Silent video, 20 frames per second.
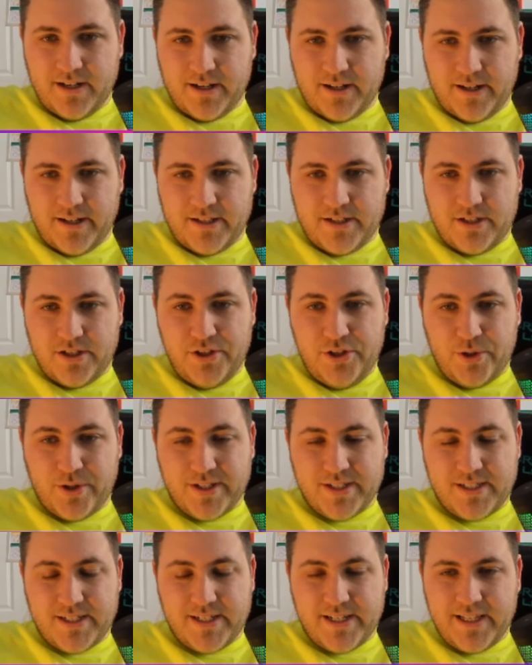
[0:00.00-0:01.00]
So you
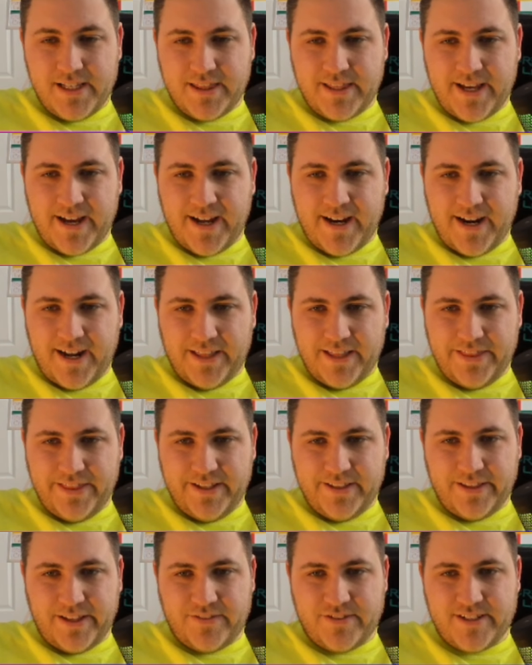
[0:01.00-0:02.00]
can see that on the
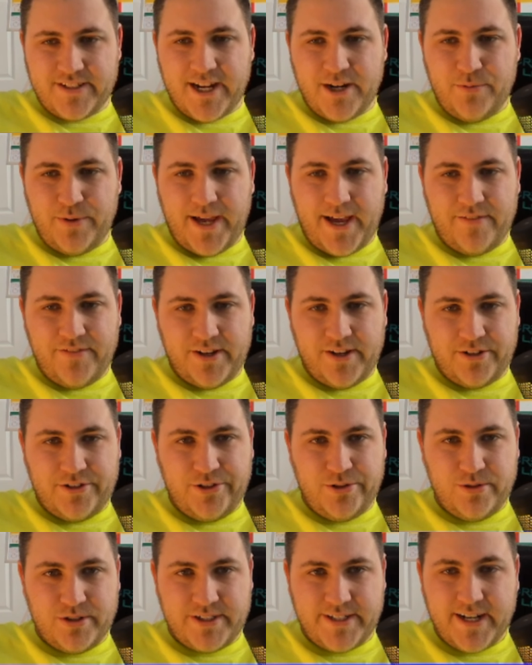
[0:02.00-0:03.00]
left side we have a
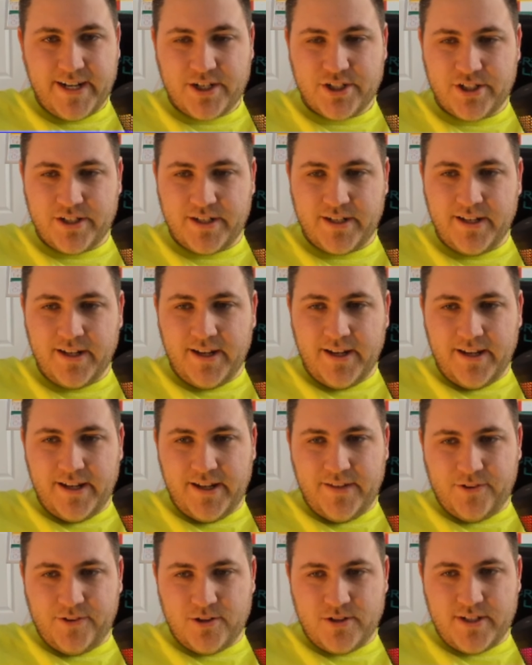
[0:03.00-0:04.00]
news section.
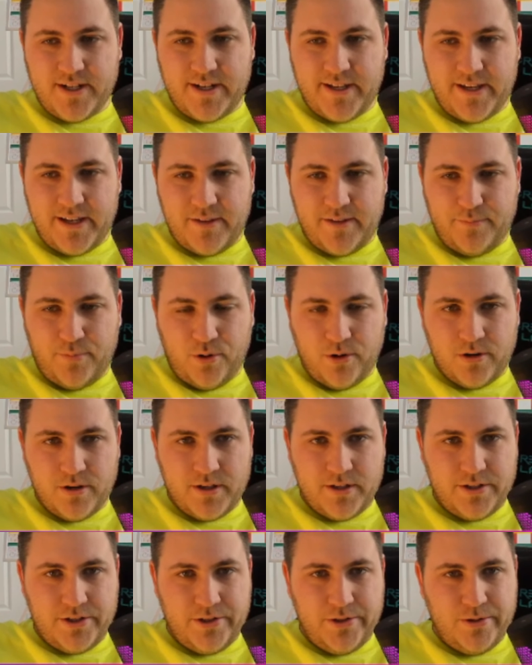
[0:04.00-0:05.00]
If there's any
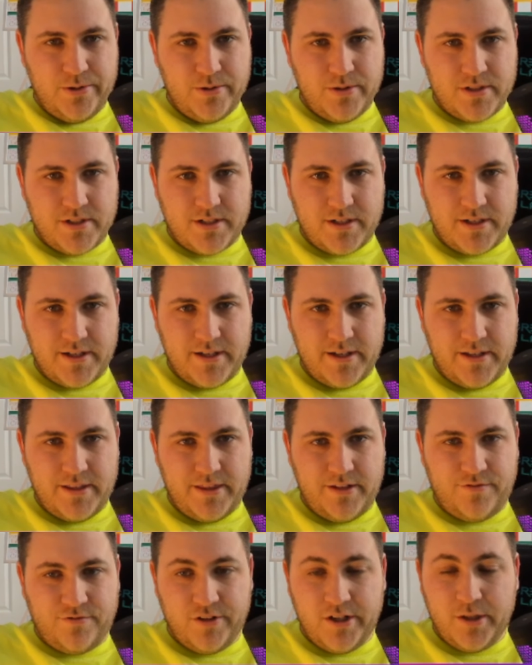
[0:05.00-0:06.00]
important news in
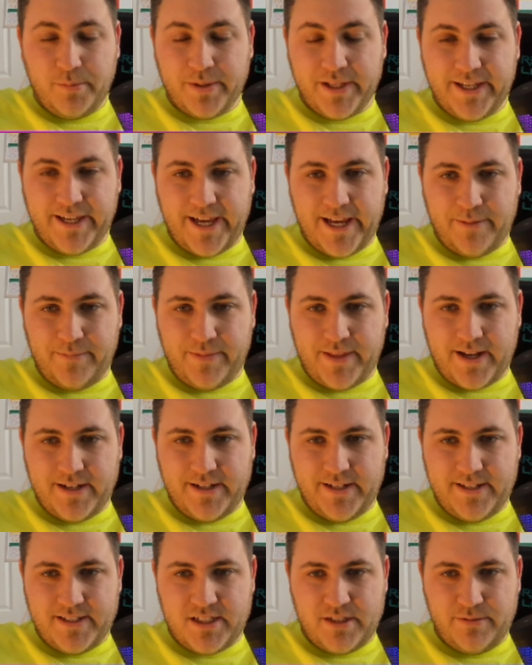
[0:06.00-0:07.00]
the free-to-play game that
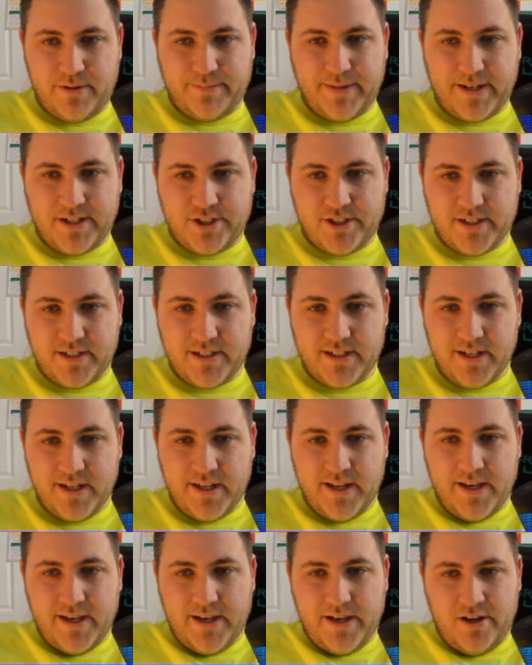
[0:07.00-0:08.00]
needs to be mentioned,
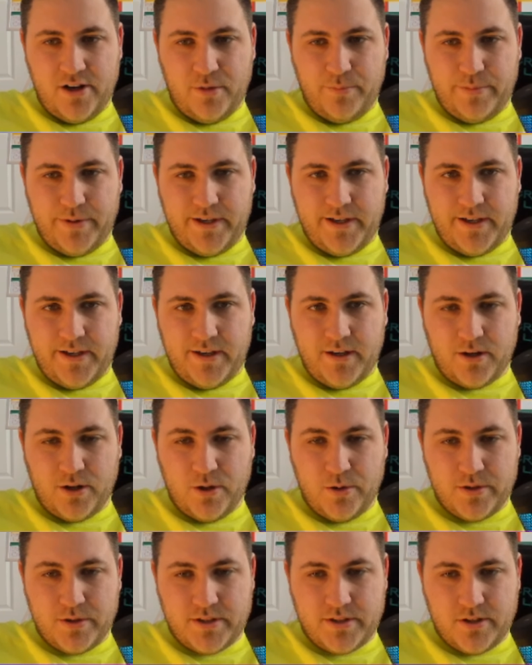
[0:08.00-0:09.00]
it'll be
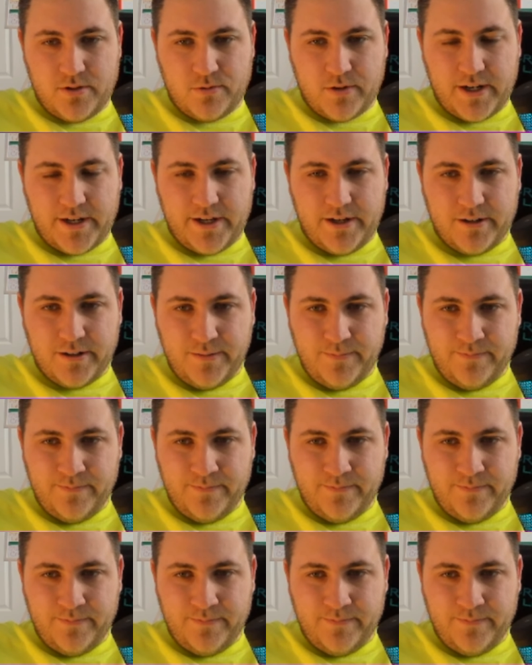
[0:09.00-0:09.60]
hosted right here.